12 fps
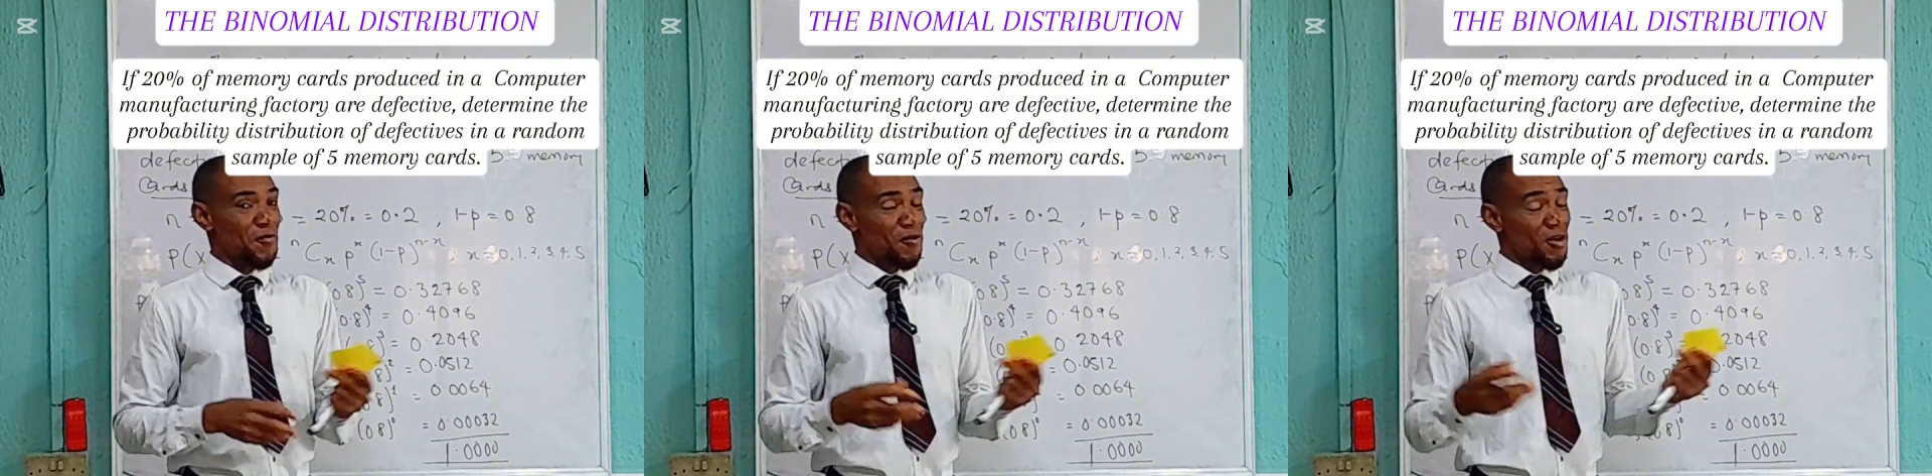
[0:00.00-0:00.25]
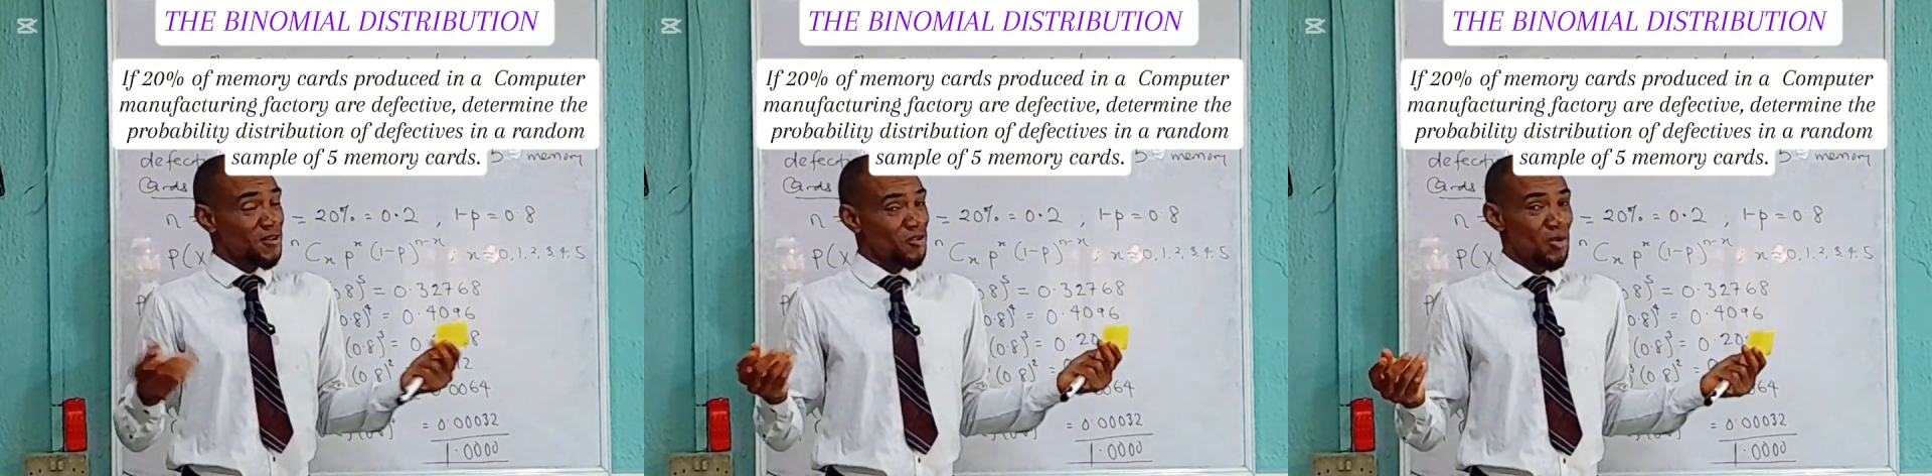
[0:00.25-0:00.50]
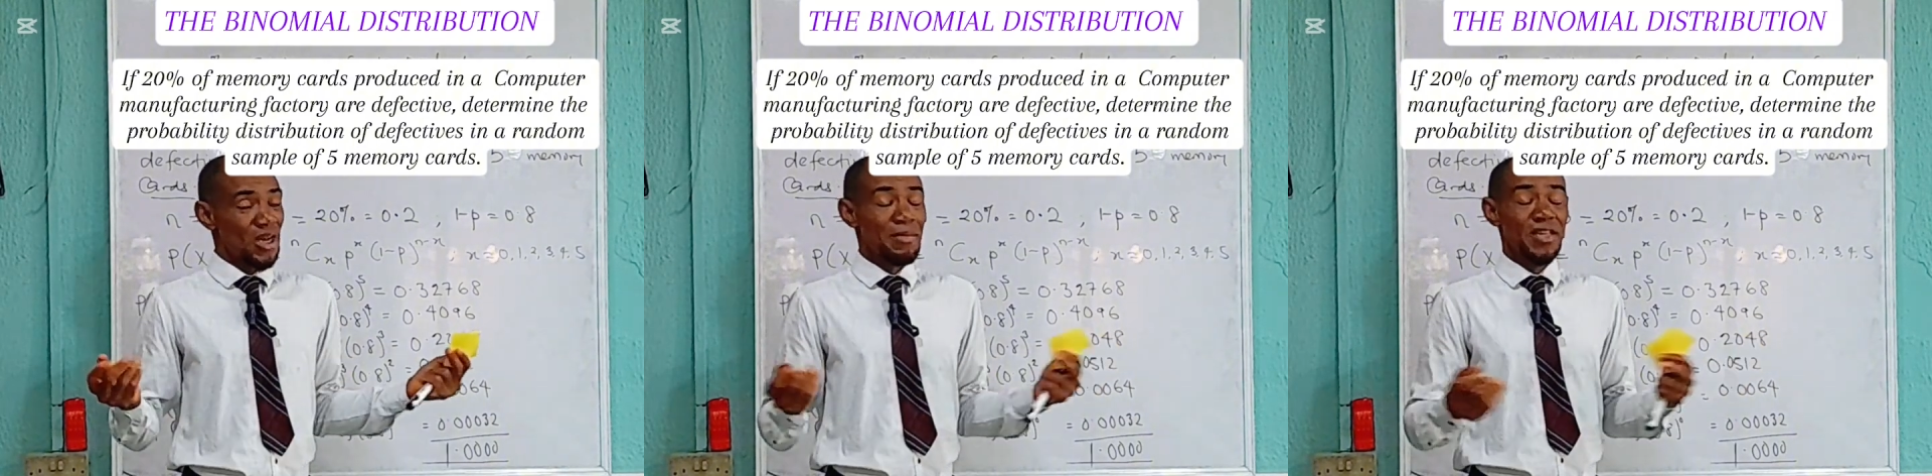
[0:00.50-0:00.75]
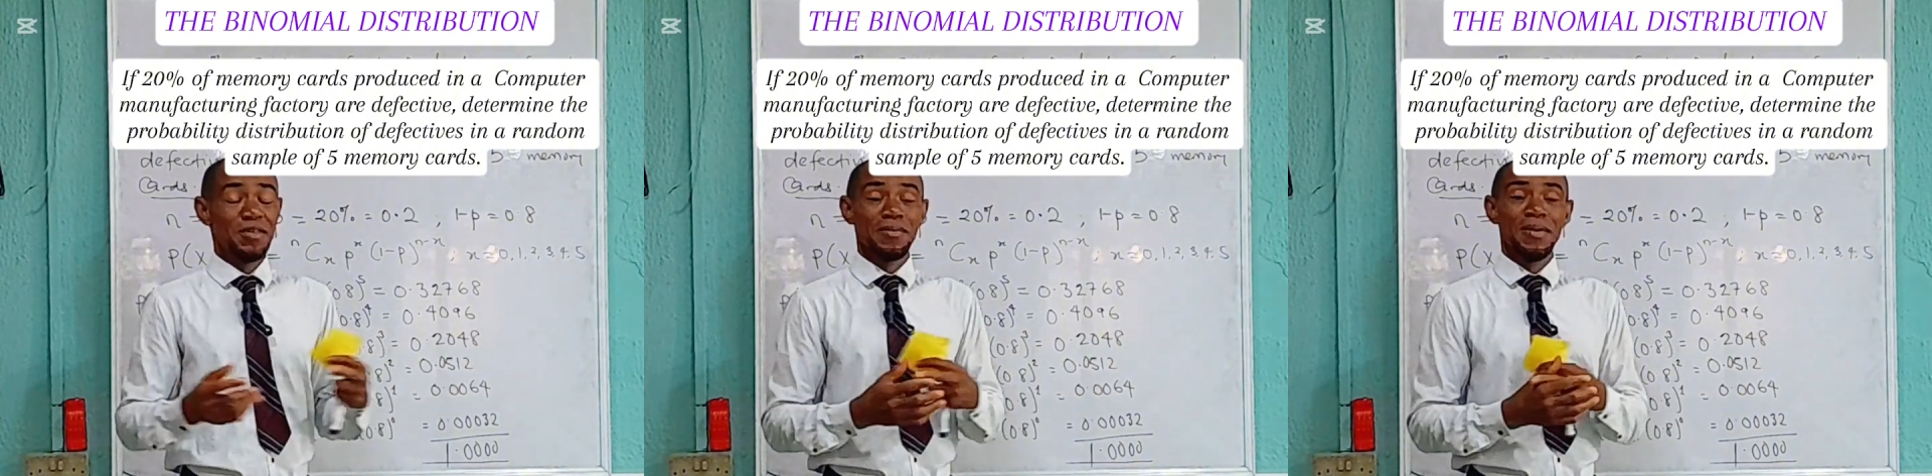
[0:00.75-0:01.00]
course, in no
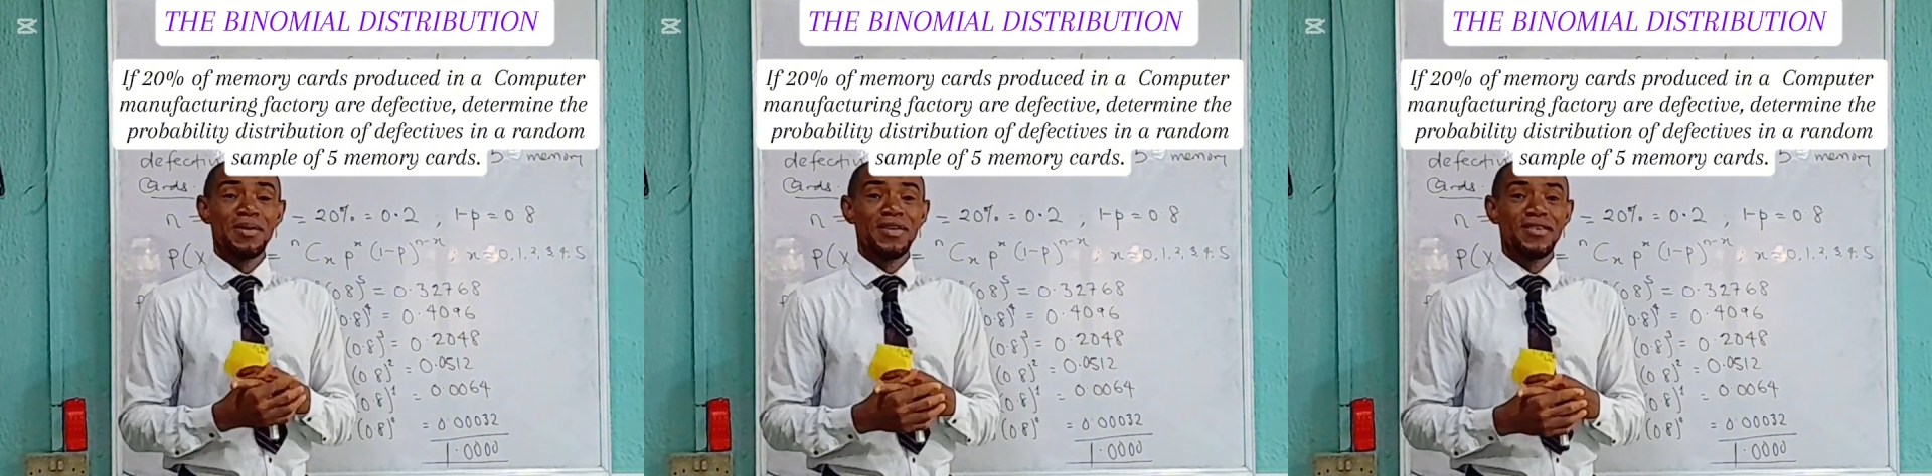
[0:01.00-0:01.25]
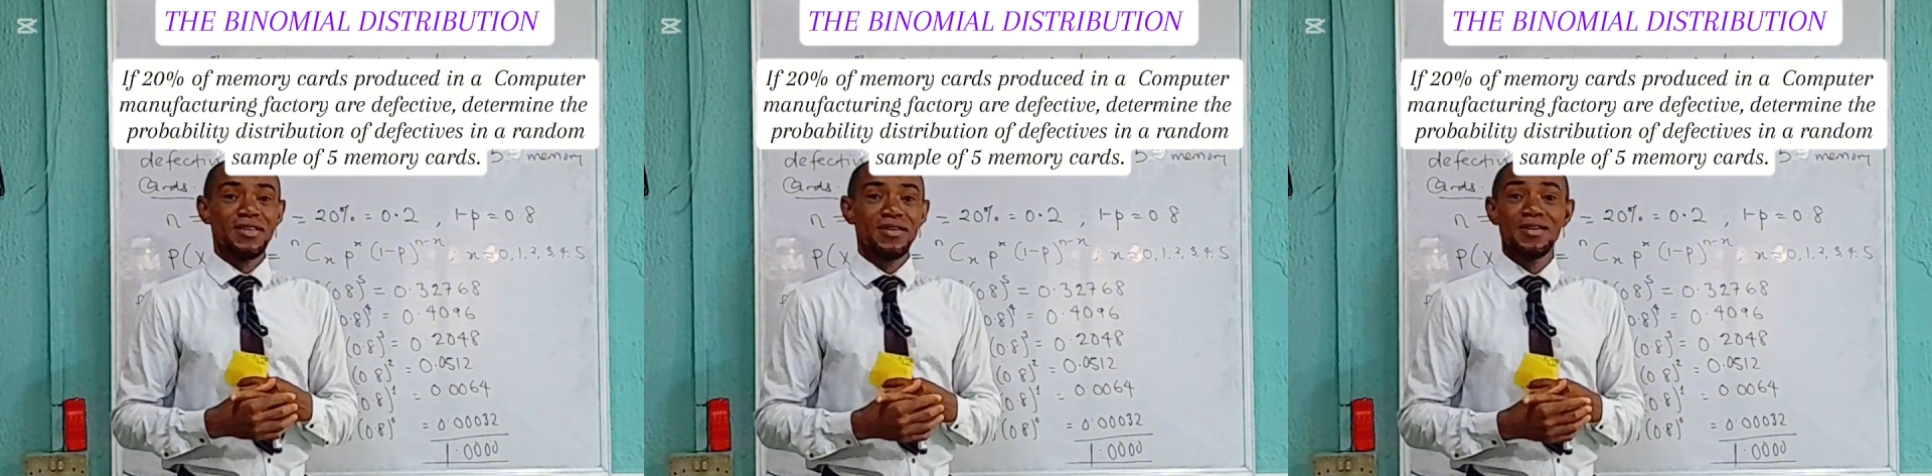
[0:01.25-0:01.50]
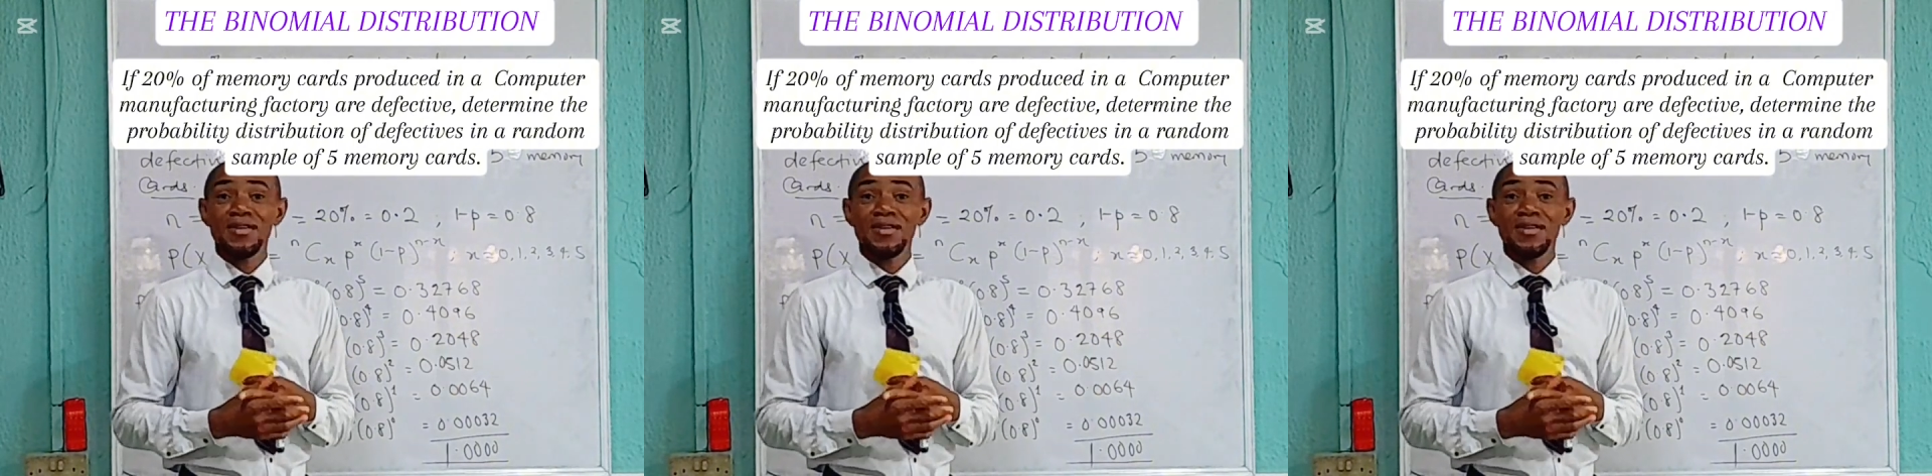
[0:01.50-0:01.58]
element probability,